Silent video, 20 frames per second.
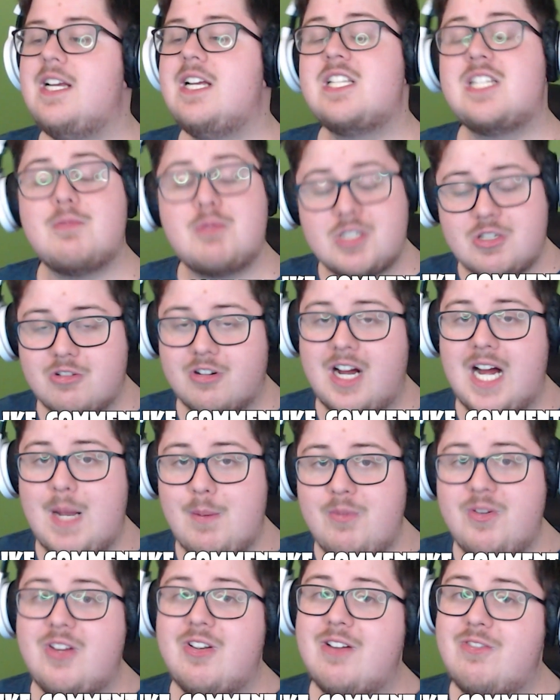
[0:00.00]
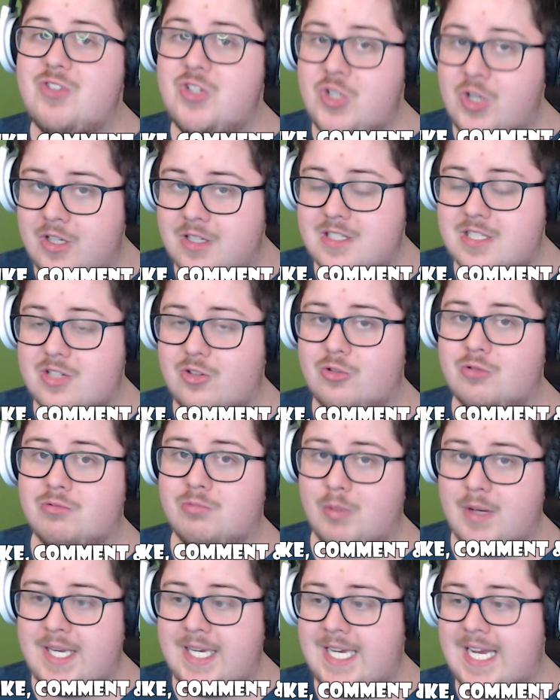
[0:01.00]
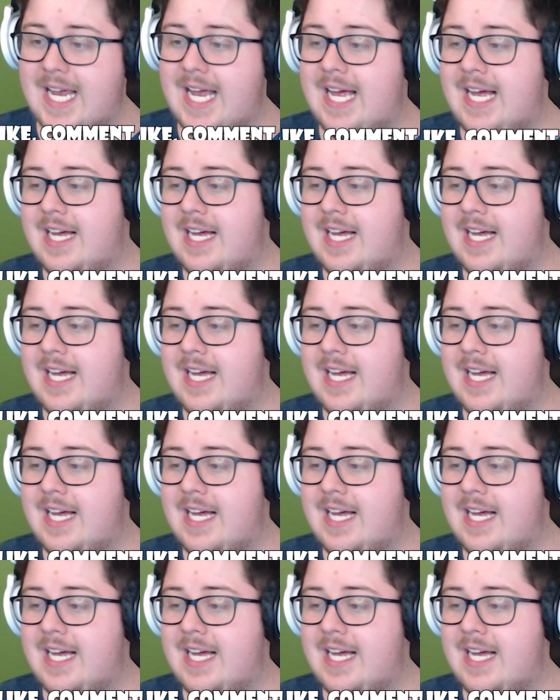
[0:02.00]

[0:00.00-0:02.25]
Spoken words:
Subscribe if you have not already,